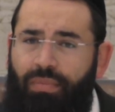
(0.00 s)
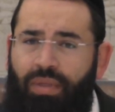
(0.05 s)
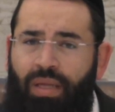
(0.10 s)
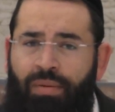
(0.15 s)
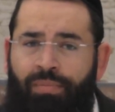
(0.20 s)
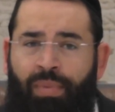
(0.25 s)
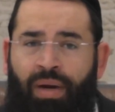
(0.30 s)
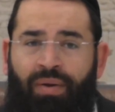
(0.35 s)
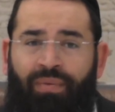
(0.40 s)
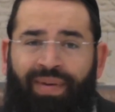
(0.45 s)

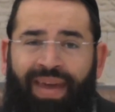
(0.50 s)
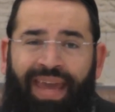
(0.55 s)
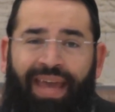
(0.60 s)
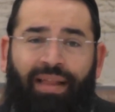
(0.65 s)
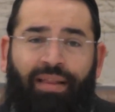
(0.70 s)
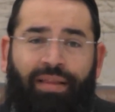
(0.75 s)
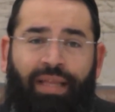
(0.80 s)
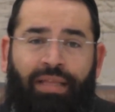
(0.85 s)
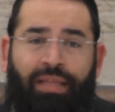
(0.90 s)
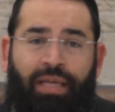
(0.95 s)
and by
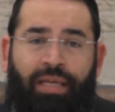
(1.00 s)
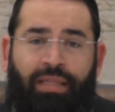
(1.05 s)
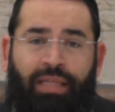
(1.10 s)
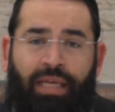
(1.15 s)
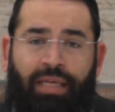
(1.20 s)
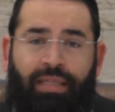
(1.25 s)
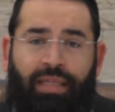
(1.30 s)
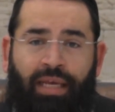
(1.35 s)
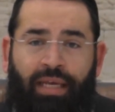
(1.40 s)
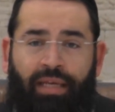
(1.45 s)
whale that
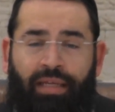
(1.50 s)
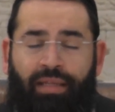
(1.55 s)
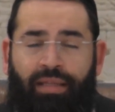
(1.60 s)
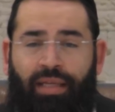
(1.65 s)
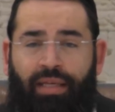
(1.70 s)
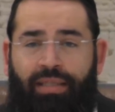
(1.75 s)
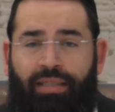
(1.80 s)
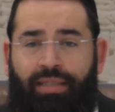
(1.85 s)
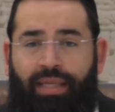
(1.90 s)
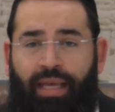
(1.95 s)

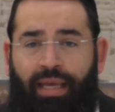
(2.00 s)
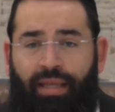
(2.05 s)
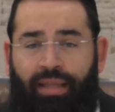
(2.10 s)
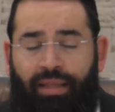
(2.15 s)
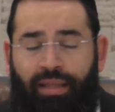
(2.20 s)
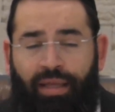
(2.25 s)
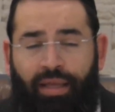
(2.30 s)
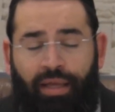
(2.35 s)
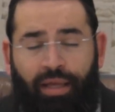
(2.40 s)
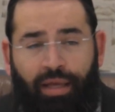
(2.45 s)
they
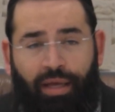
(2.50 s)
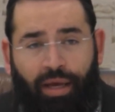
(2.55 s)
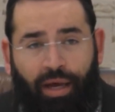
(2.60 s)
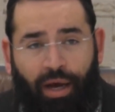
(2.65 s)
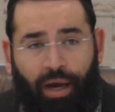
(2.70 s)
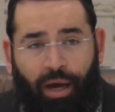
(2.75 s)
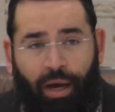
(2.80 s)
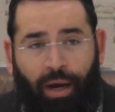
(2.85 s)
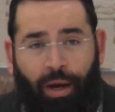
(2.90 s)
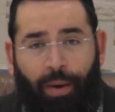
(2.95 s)
sell,
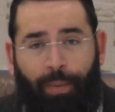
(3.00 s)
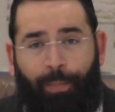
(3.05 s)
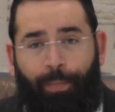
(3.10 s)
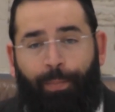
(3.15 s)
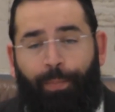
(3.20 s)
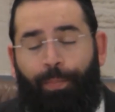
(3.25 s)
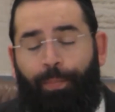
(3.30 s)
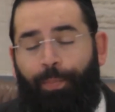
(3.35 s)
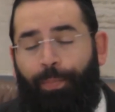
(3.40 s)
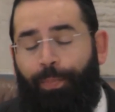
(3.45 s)

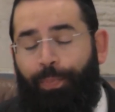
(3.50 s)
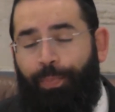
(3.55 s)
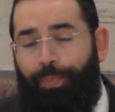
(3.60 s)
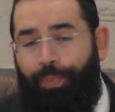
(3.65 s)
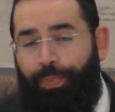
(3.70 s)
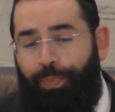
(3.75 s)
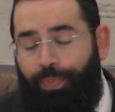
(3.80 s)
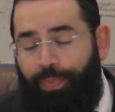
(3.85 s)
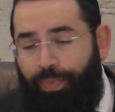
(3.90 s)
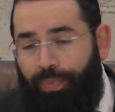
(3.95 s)

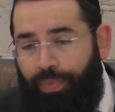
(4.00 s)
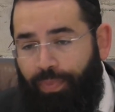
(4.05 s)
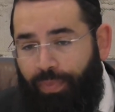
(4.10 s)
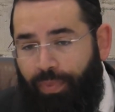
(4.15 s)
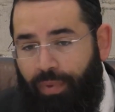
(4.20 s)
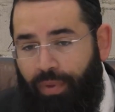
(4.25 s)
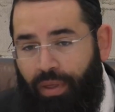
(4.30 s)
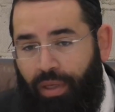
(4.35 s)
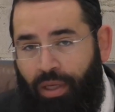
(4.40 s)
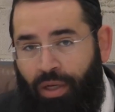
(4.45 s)

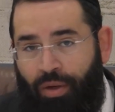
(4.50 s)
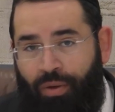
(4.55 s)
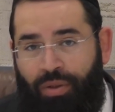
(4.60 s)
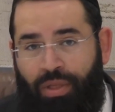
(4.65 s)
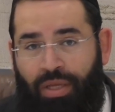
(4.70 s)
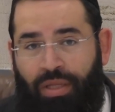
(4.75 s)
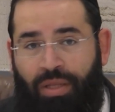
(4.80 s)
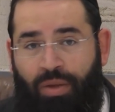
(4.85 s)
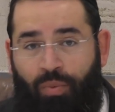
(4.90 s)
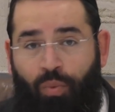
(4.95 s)
you know,
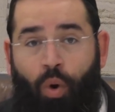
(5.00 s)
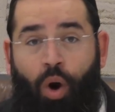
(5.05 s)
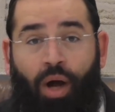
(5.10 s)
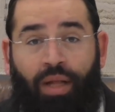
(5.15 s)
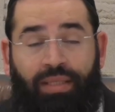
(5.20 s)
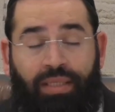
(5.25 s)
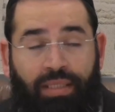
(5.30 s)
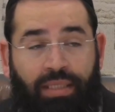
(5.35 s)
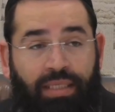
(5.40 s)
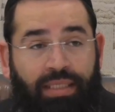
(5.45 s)
they
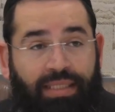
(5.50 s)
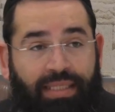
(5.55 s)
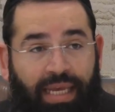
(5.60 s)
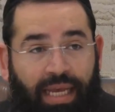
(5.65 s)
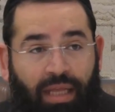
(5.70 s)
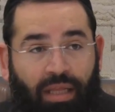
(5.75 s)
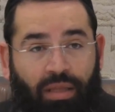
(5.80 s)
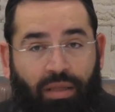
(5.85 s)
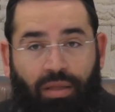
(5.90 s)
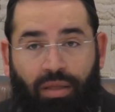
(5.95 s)
want to
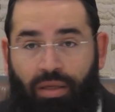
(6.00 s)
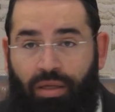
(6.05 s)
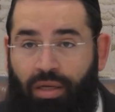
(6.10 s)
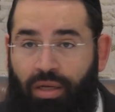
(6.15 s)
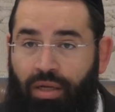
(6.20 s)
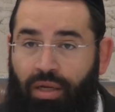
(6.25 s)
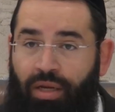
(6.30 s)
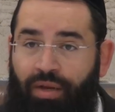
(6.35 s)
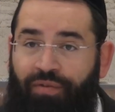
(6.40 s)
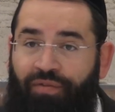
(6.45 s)
sell
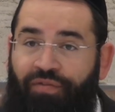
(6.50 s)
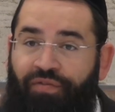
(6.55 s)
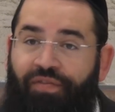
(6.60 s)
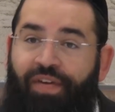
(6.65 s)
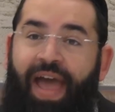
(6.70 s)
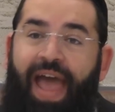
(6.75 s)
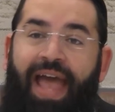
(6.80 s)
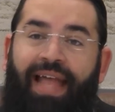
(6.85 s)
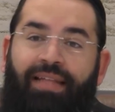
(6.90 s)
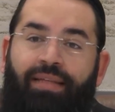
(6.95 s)
a
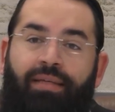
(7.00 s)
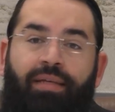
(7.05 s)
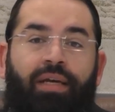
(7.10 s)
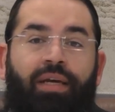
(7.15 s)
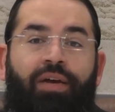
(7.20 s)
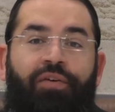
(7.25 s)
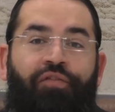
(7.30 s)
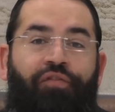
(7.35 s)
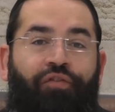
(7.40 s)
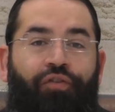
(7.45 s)
fat
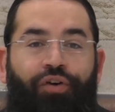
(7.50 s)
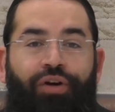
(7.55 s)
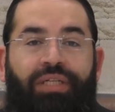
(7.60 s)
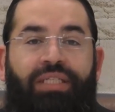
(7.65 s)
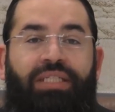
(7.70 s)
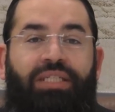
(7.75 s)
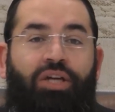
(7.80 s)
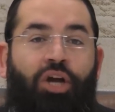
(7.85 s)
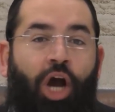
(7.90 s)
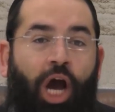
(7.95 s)

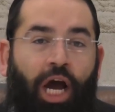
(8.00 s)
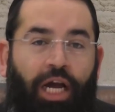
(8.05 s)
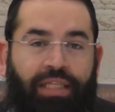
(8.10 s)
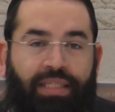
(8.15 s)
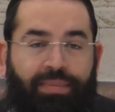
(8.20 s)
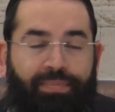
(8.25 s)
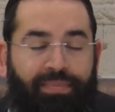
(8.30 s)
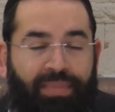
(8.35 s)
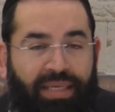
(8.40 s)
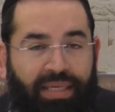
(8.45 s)
first
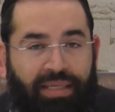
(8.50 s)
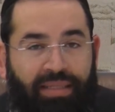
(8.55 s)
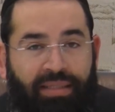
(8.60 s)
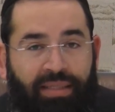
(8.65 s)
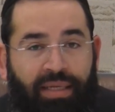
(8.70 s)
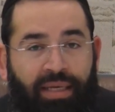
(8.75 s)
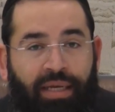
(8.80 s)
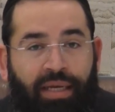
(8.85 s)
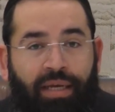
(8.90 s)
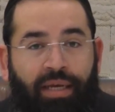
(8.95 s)
cut
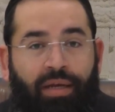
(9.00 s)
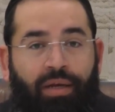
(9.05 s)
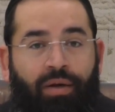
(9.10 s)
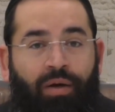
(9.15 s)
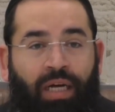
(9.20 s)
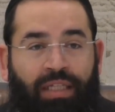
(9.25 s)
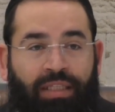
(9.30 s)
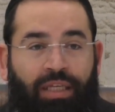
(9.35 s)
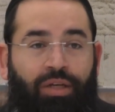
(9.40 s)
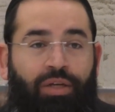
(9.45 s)
meat.
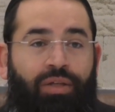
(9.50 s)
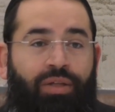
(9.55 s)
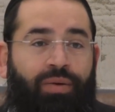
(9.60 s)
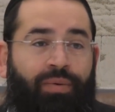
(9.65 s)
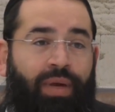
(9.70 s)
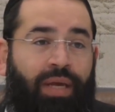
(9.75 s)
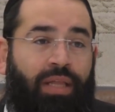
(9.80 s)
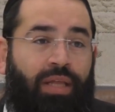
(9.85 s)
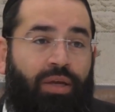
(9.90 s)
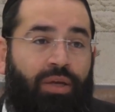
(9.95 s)
And the
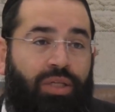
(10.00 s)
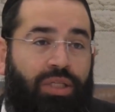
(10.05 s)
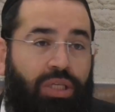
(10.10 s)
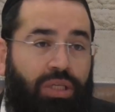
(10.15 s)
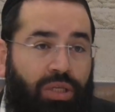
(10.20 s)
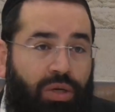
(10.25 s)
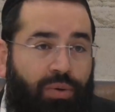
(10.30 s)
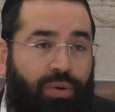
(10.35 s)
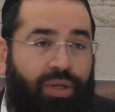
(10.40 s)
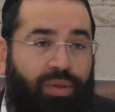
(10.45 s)
way they used
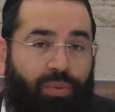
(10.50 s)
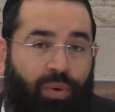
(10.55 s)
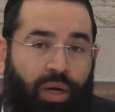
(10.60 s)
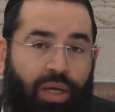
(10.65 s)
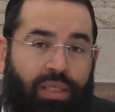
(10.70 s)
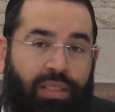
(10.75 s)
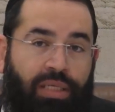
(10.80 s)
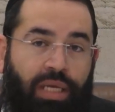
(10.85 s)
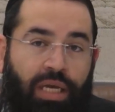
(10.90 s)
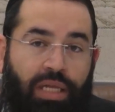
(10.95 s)
to do it
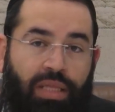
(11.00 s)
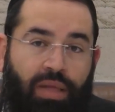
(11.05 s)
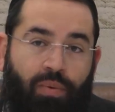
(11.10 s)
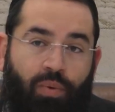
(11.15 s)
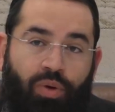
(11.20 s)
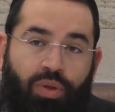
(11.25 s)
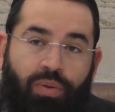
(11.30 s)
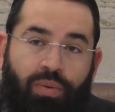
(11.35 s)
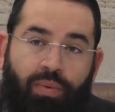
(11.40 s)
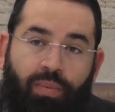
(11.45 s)
was they
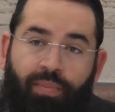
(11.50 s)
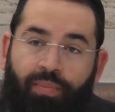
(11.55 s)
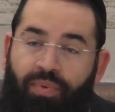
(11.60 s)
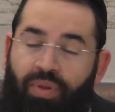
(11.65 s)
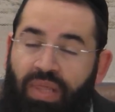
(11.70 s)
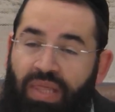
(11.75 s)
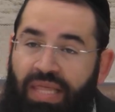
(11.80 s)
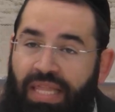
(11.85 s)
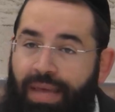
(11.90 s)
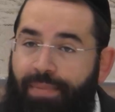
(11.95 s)
would
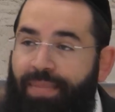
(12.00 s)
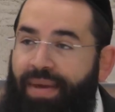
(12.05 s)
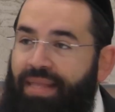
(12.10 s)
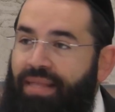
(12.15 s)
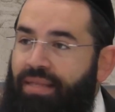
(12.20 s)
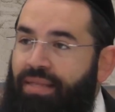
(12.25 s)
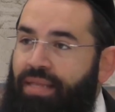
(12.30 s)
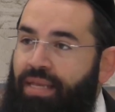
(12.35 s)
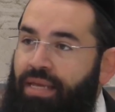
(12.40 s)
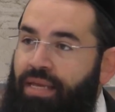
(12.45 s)

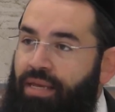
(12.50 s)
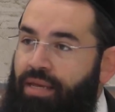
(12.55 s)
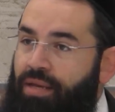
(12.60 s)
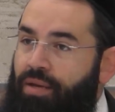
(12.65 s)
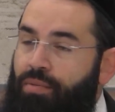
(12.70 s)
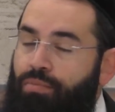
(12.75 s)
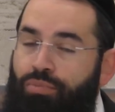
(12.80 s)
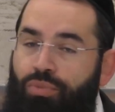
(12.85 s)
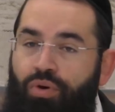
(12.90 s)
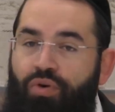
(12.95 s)
limit
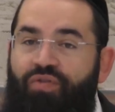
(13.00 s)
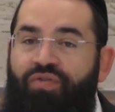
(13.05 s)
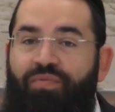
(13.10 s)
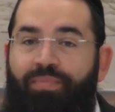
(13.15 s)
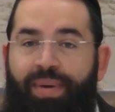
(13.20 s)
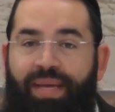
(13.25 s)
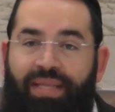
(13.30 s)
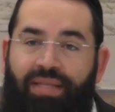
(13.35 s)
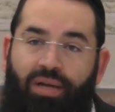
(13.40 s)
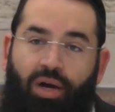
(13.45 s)
the
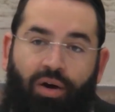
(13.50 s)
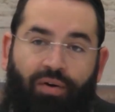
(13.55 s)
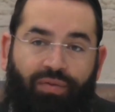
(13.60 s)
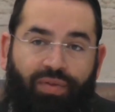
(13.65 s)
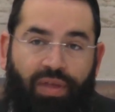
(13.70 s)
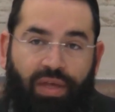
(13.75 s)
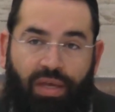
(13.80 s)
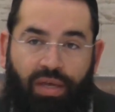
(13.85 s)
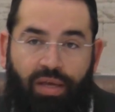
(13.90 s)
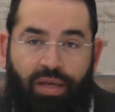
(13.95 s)
movement
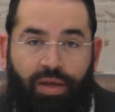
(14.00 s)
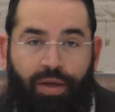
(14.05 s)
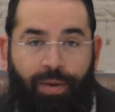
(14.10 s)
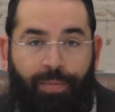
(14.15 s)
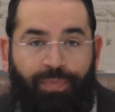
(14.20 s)
of the